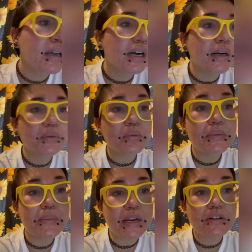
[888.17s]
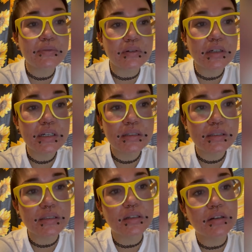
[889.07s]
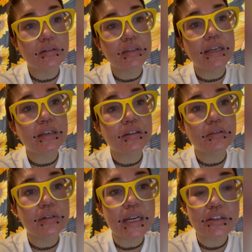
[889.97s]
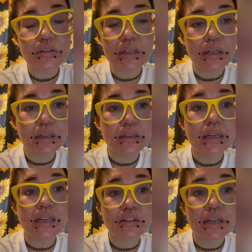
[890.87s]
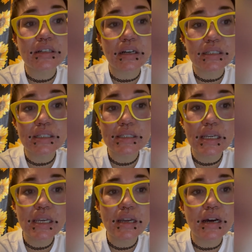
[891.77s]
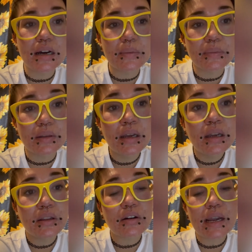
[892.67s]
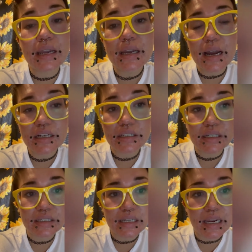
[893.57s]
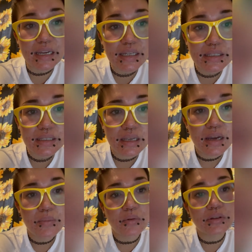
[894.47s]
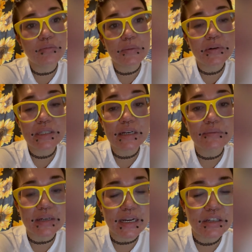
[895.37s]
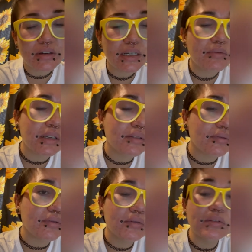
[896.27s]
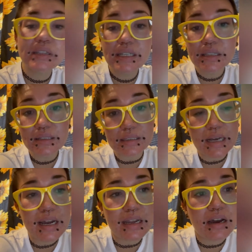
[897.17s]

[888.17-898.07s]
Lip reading: The rumen microflora, so they do nitrite toxicity. Their hay actually contains more than 1% of nitrate. We would think this is high.